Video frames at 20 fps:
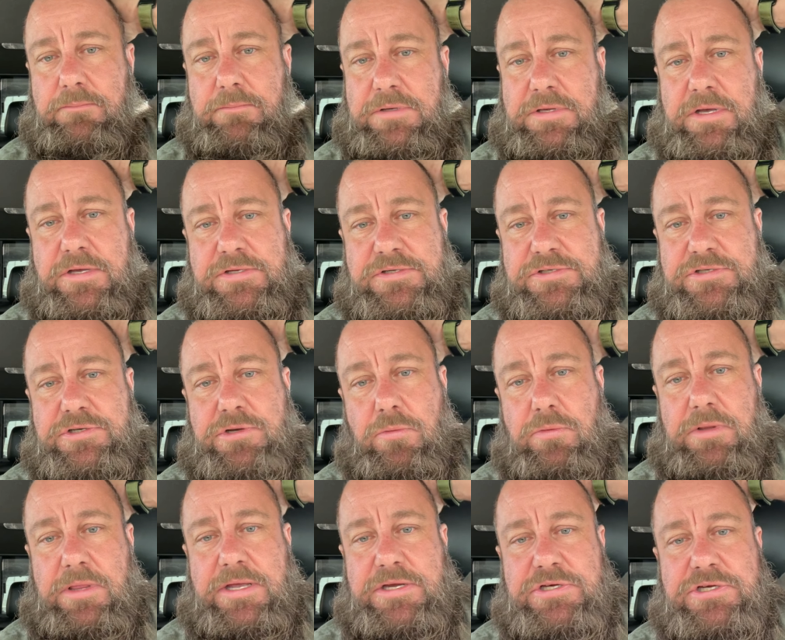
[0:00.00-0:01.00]
Because your
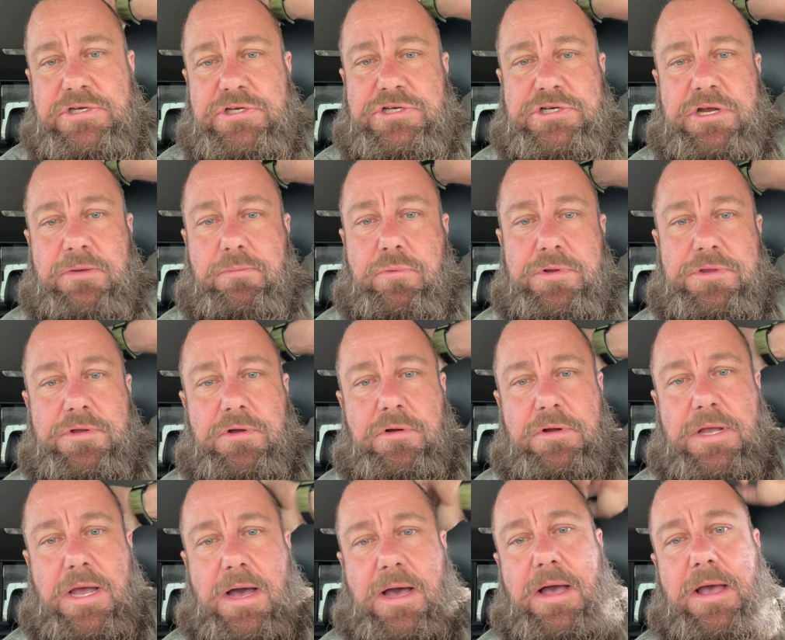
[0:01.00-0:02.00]
relationship with your
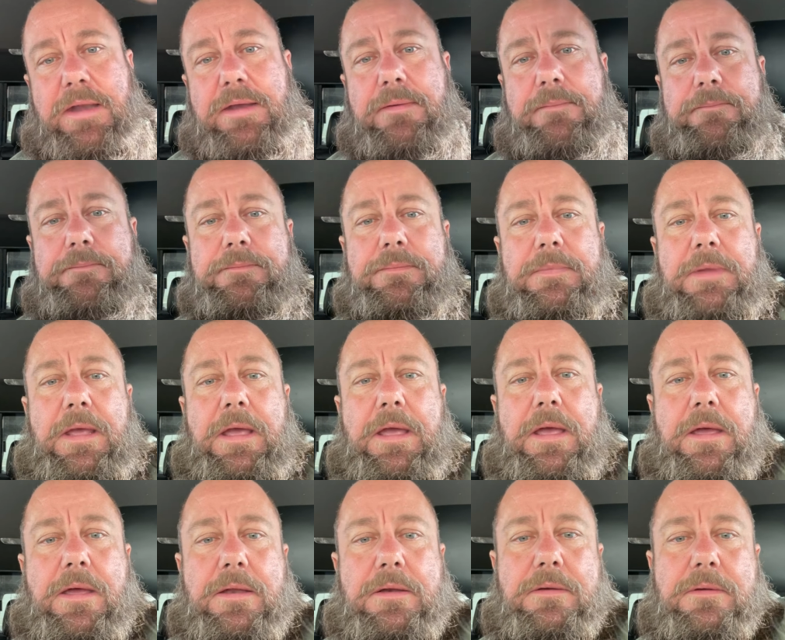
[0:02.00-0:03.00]
God
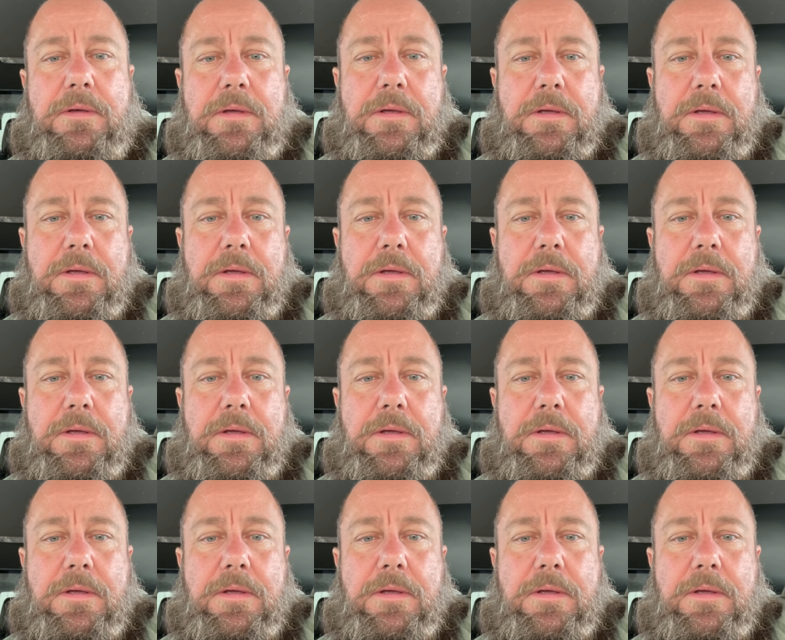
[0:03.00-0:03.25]
and